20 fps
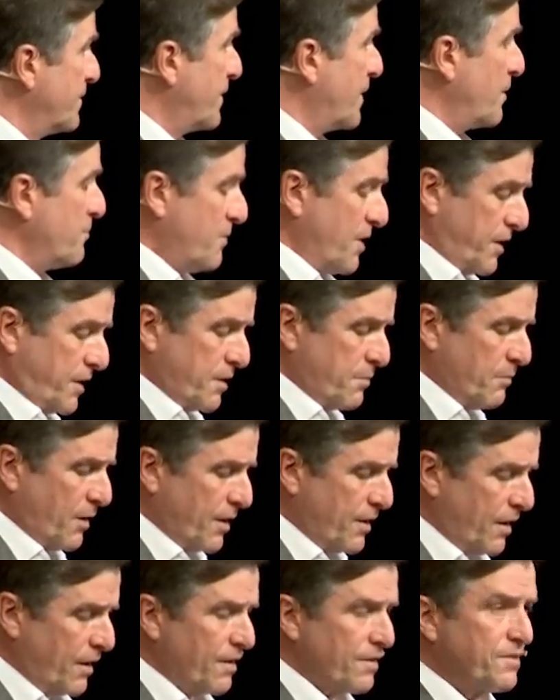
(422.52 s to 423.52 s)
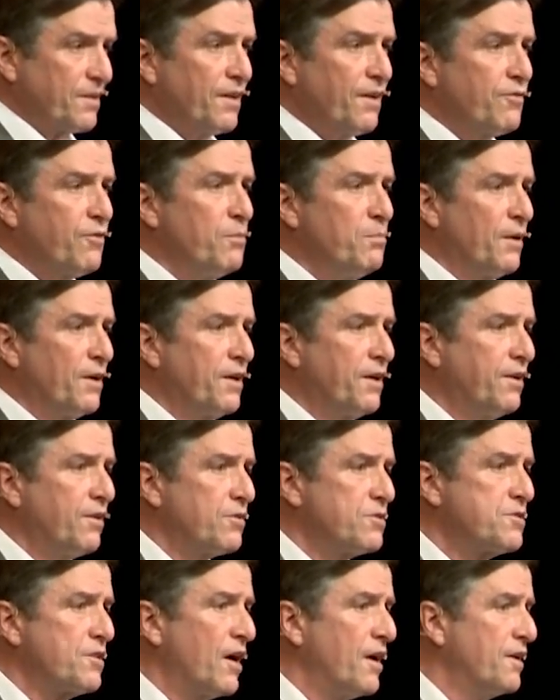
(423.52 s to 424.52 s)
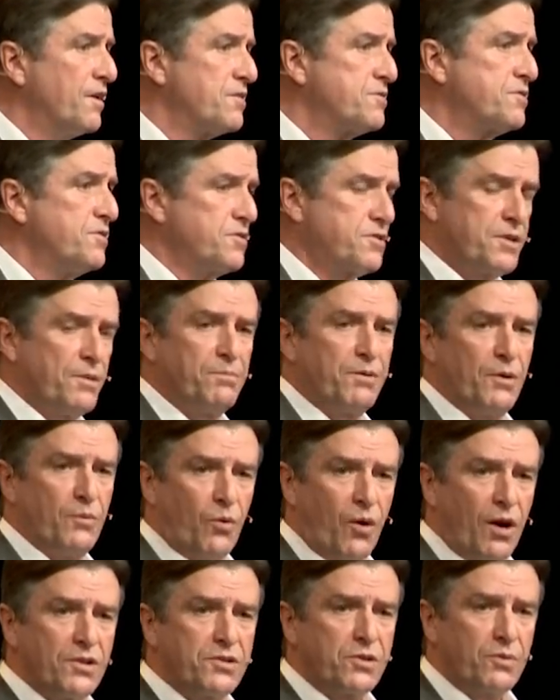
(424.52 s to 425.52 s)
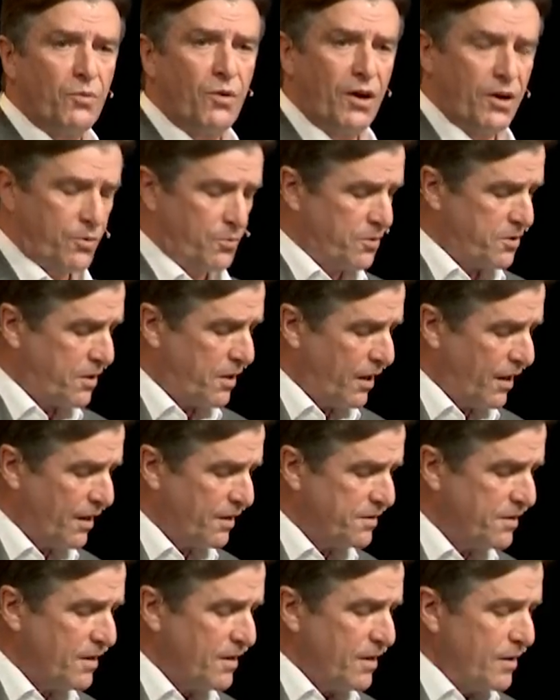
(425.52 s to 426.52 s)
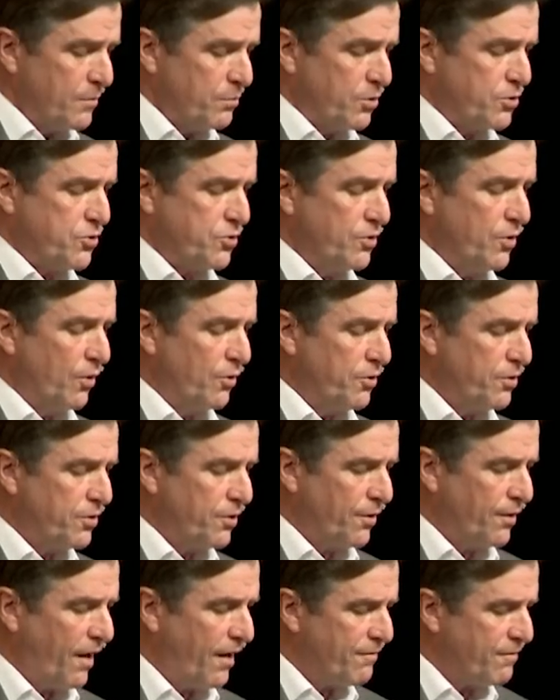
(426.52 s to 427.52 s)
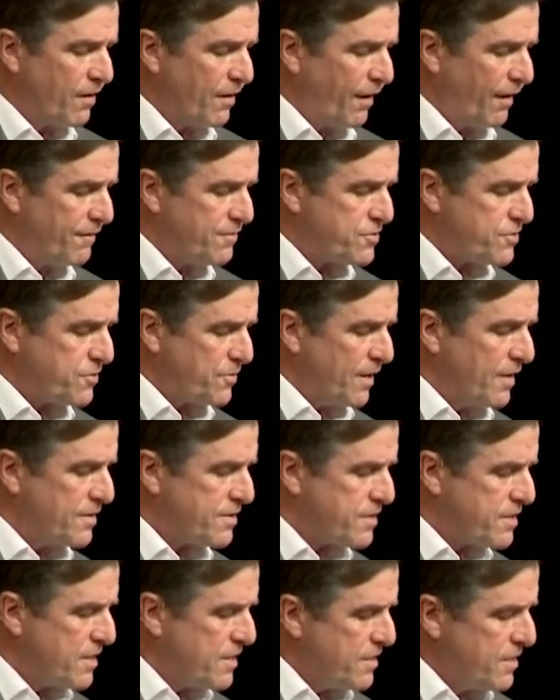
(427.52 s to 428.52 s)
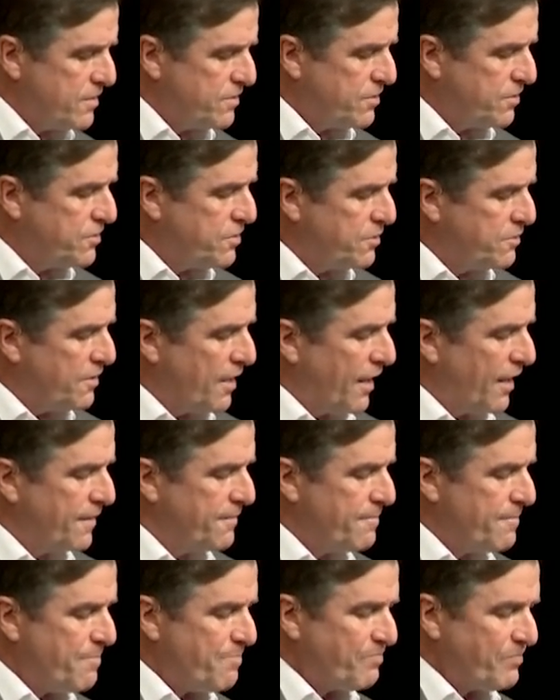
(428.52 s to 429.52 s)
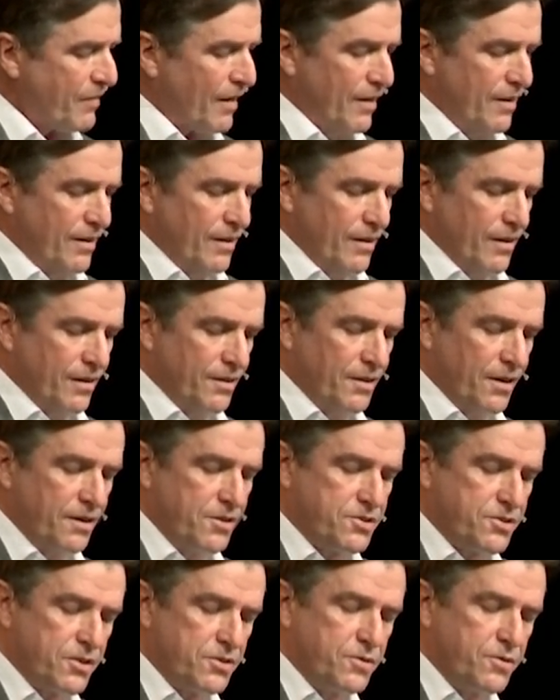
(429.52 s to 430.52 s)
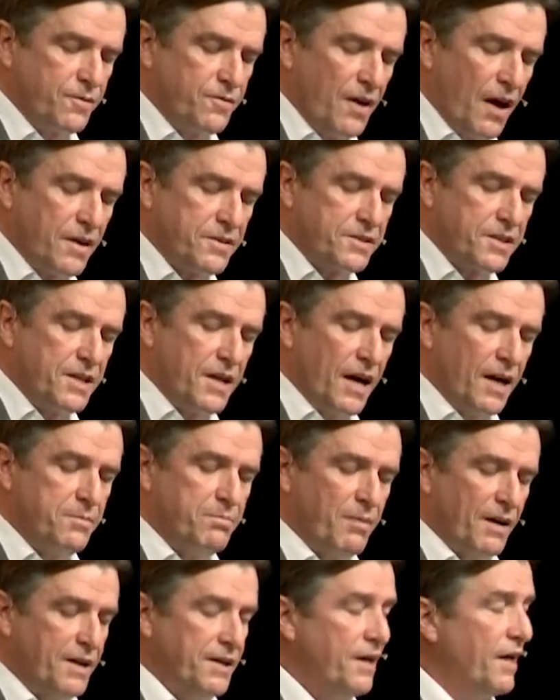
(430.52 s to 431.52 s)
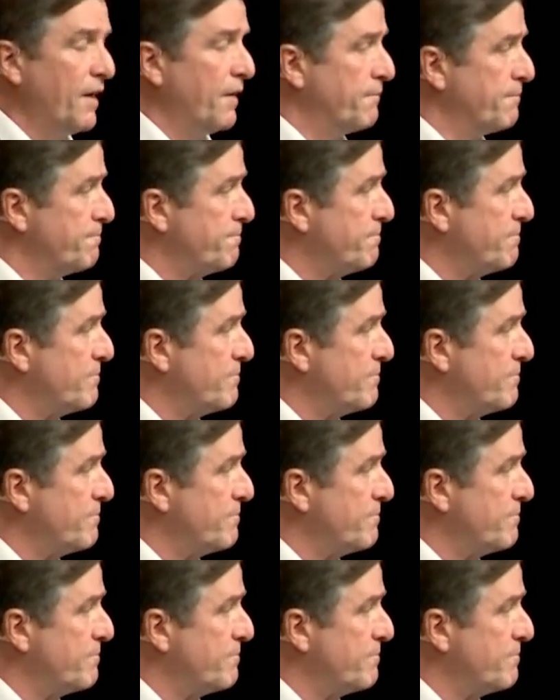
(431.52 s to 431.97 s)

that I'm making in my heart that everybody here is honest. You simply want to walk with God, but you know you don't have a lot of strength to do that. And then he says, you've not denied my name.